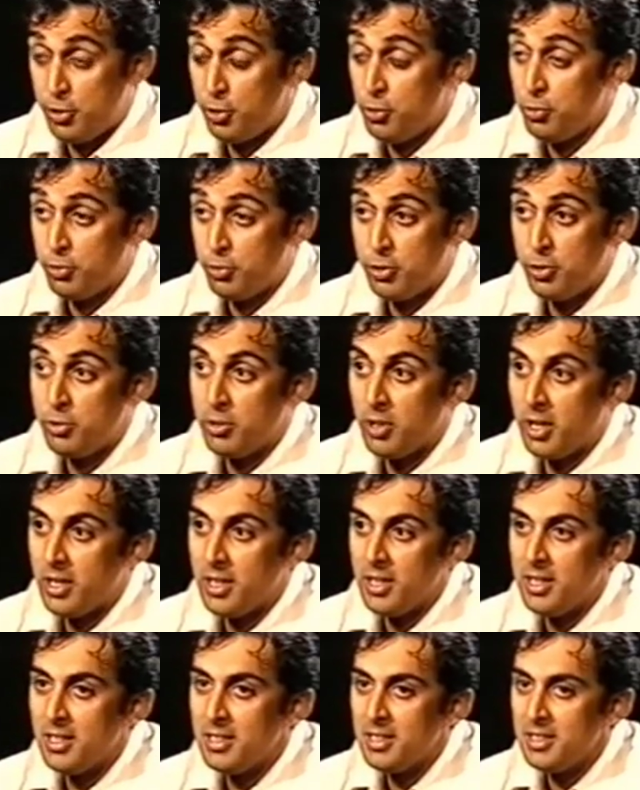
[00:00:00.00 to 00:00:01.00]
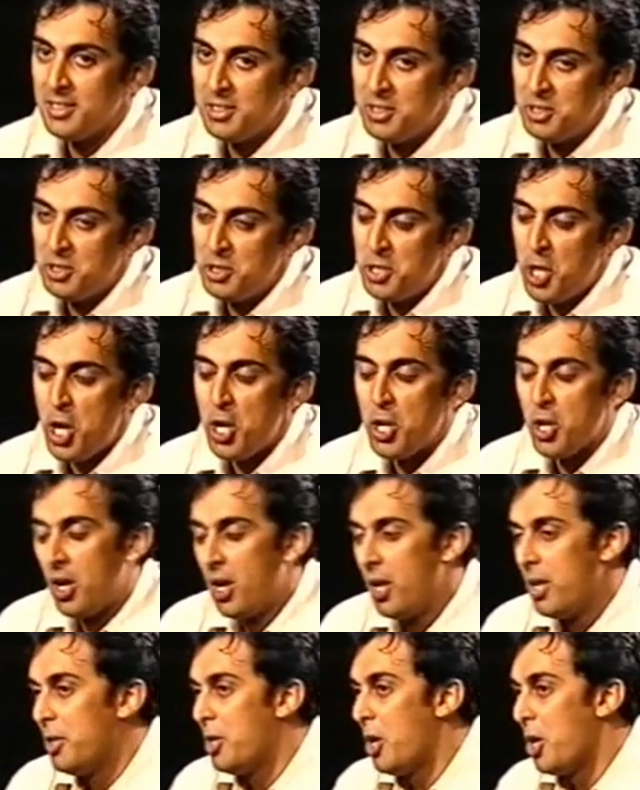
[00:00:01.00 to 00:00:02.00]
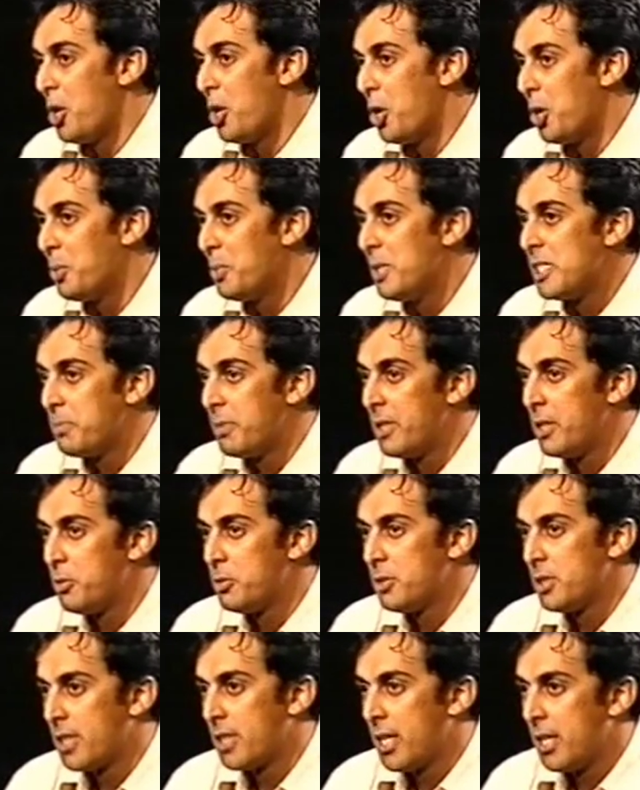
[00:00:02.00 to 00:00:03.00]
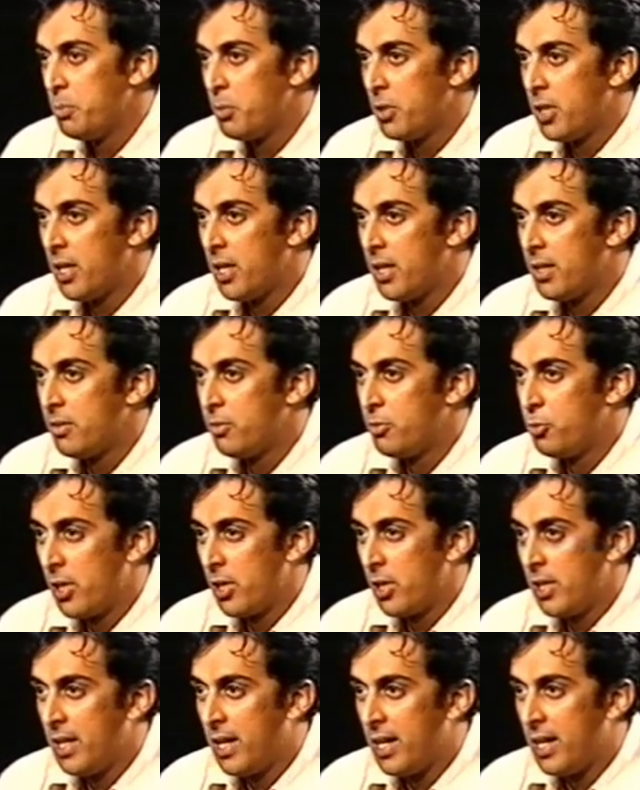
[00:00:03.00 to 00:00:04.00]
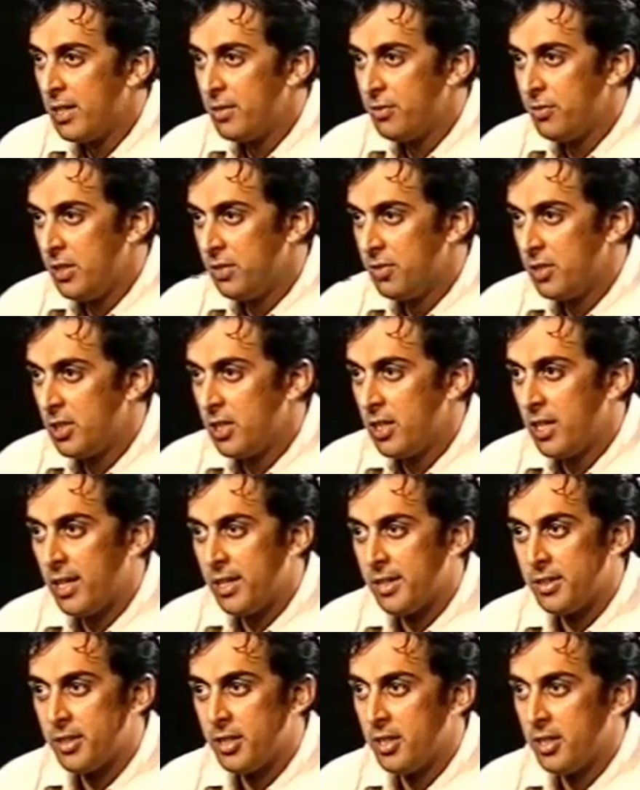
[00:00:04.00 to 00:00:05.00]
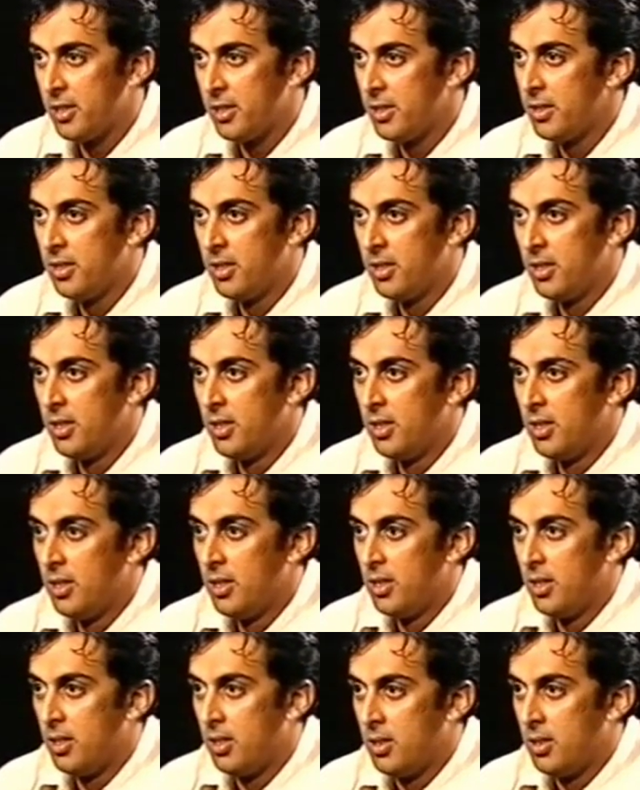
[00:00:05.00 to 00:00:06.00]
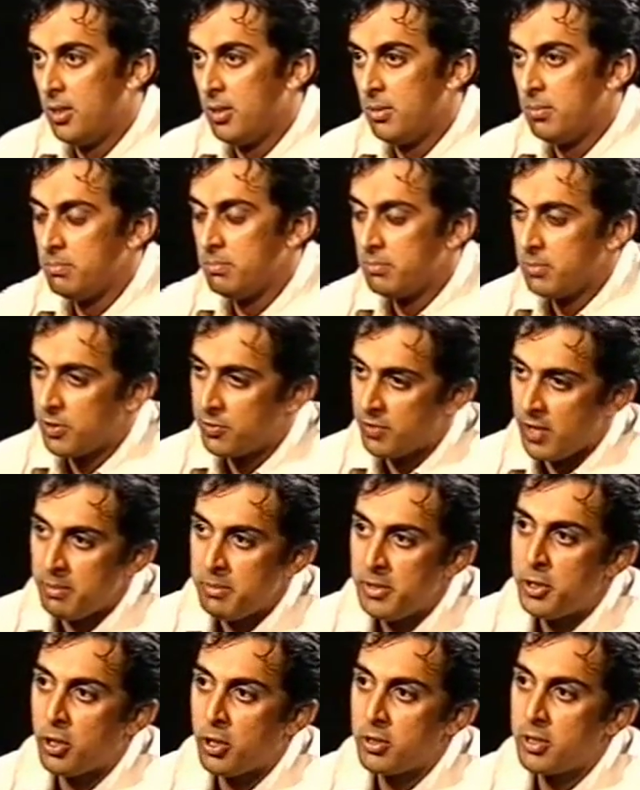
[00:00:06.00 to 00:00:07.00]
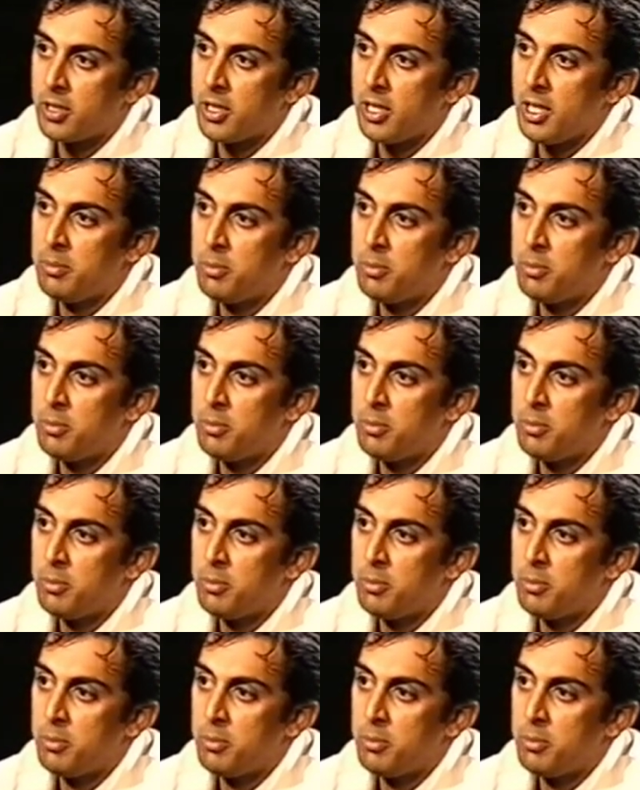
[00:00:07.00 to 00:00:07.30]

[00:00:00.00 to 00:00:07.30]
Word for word: True, true. Uh, not not always, but there was a time when I had really high fever and uh, uh, the family doctor